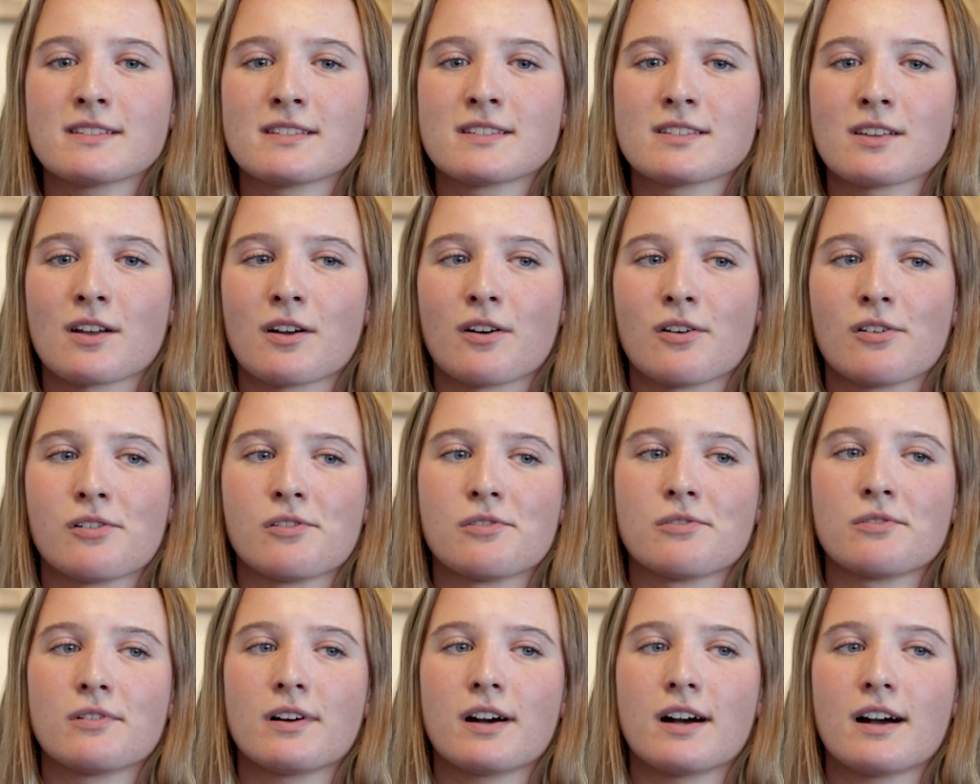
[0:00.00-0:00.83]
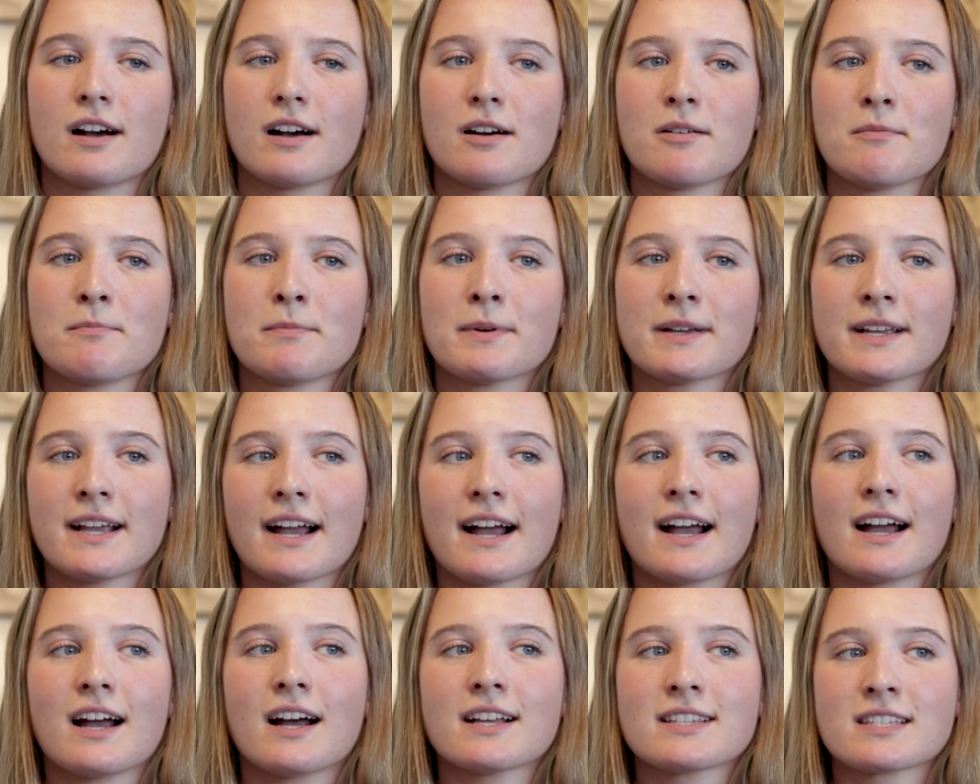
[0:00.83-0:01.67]
So, but
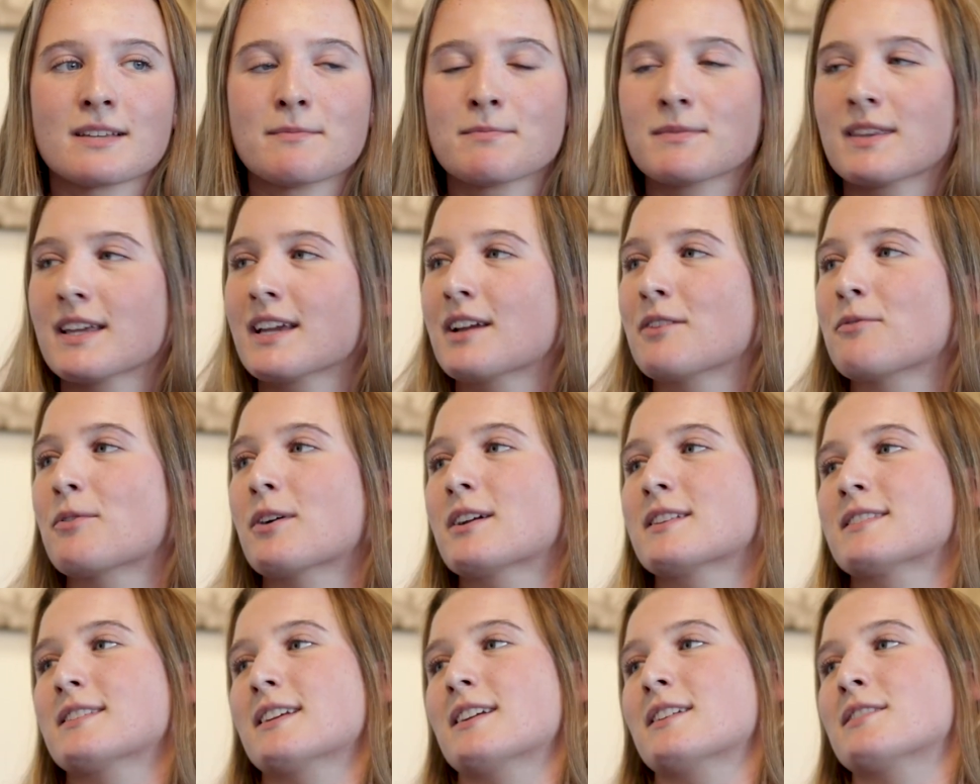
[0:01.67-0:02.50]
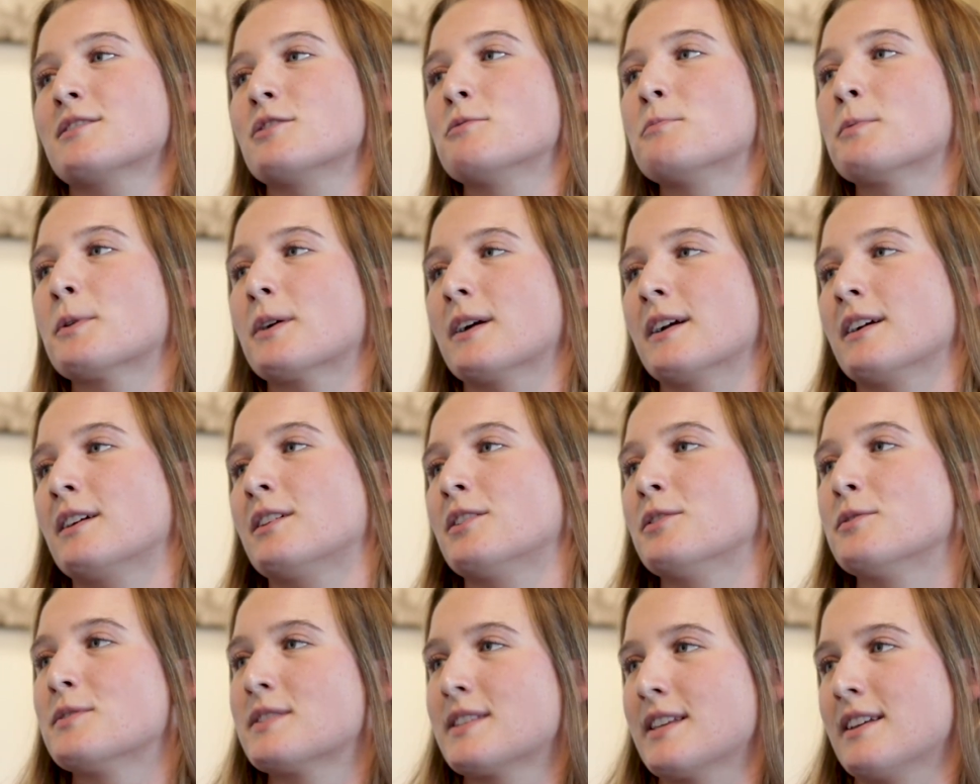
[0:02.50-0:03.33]
yeah, something where it's like super
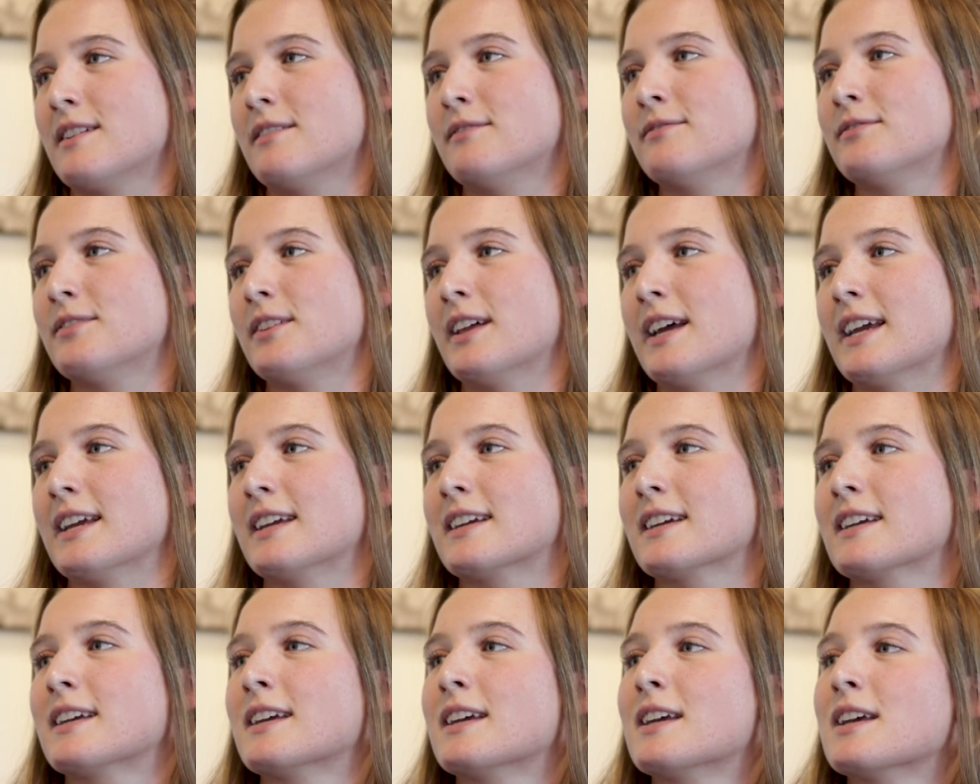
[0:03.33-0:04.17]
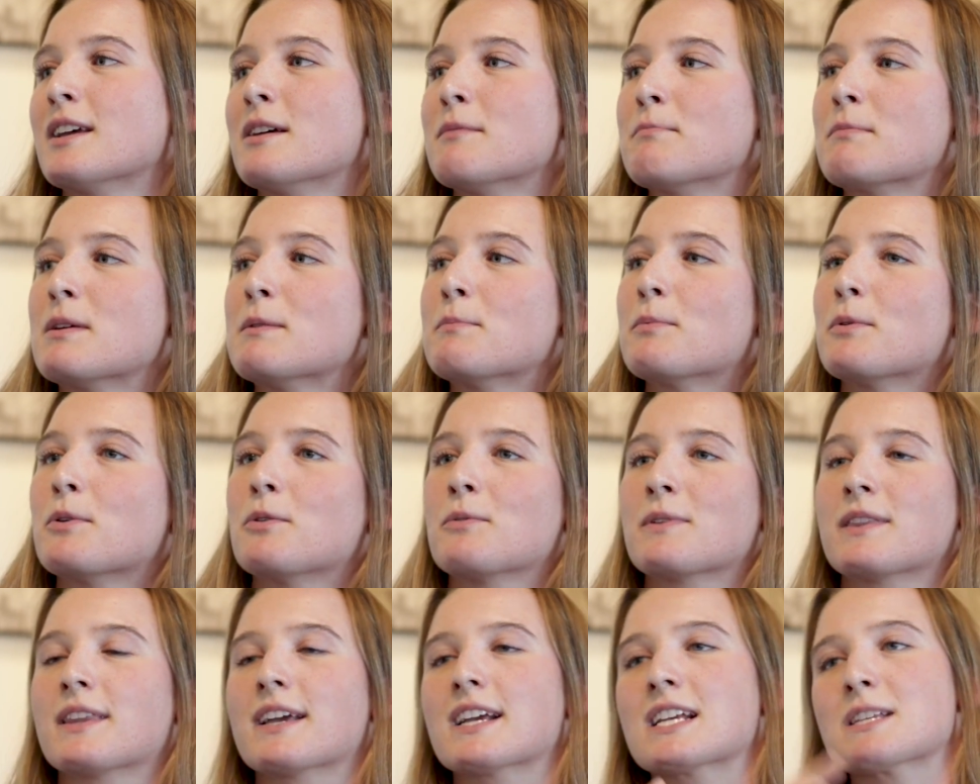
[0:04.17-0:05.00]
inclusive, like people
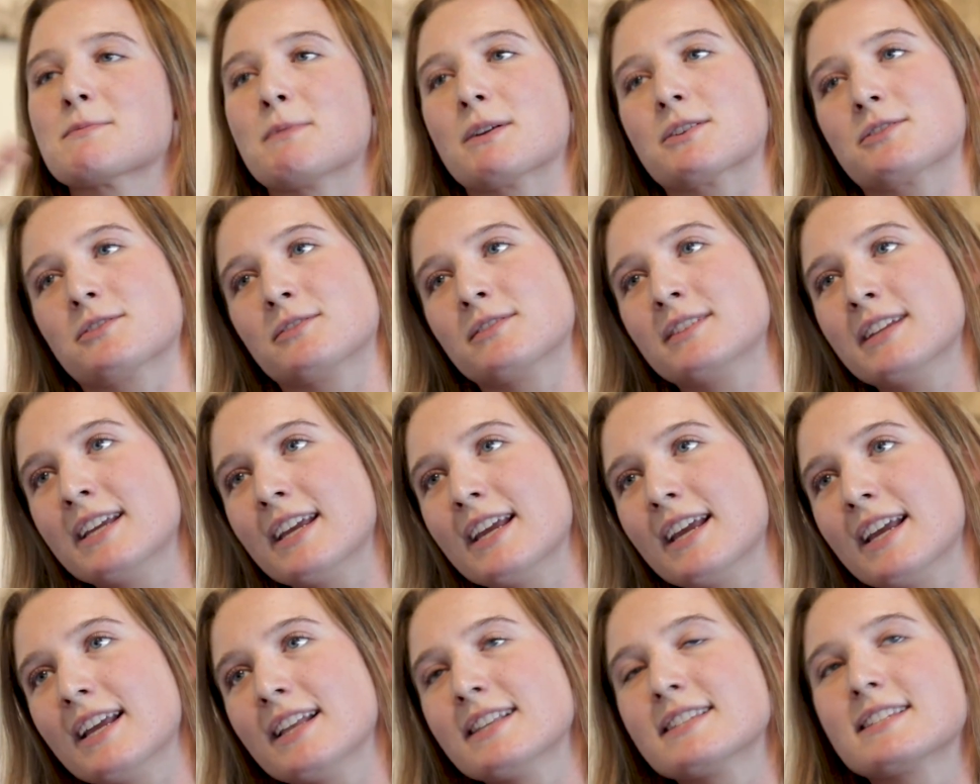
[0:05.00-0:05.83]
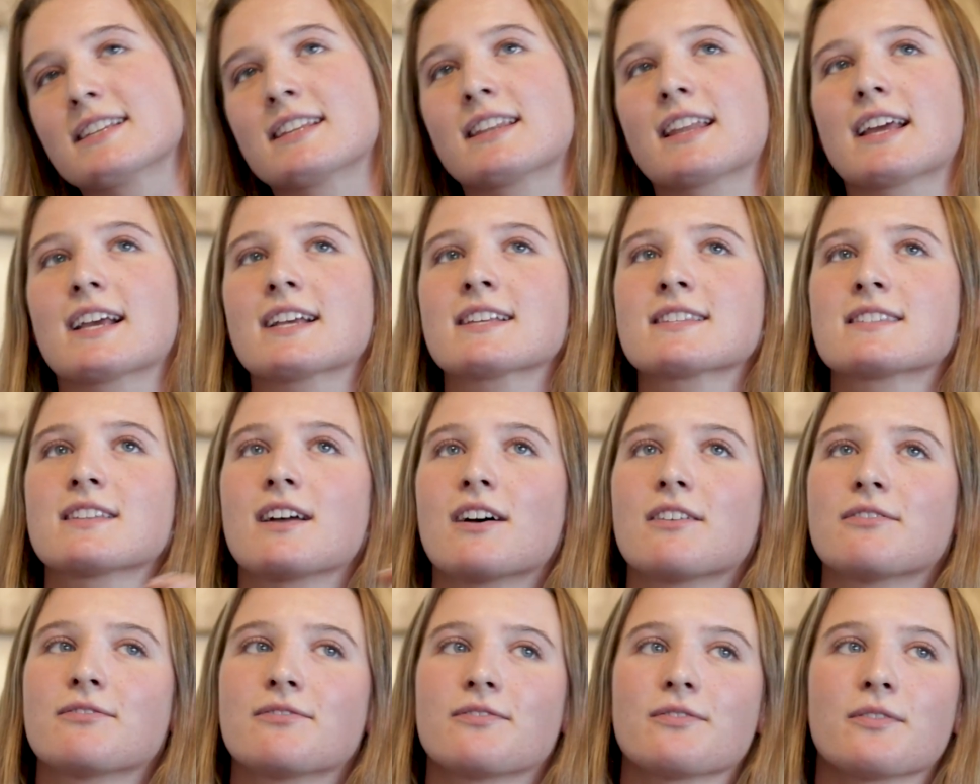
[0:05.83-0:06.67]
with like special needs and like
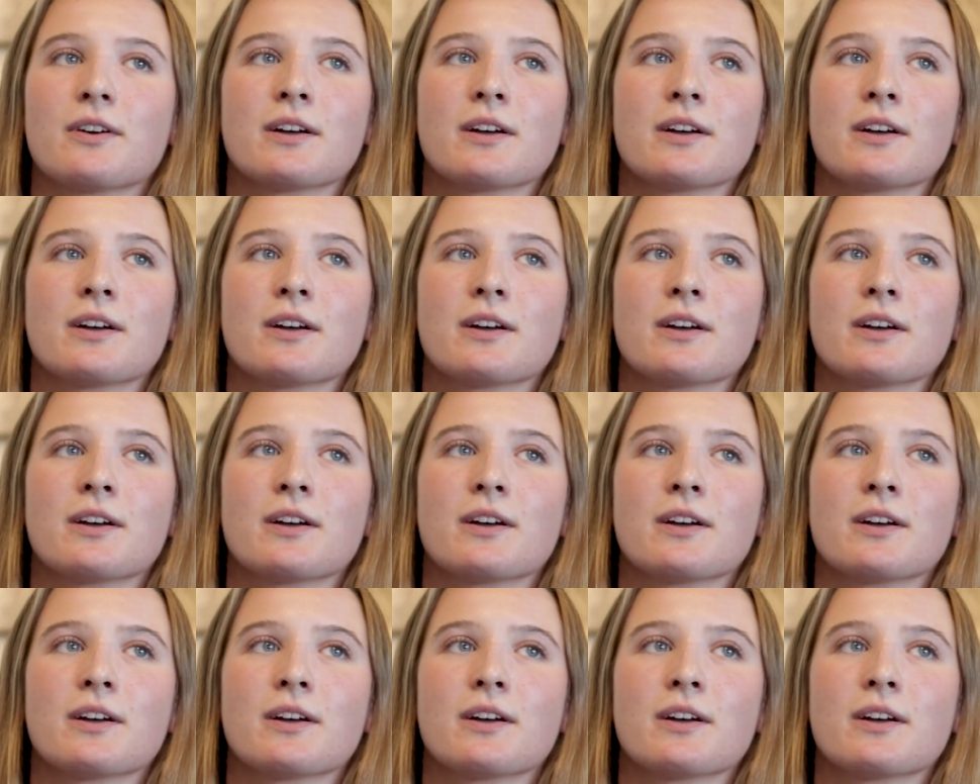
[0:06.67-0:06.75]
stuff,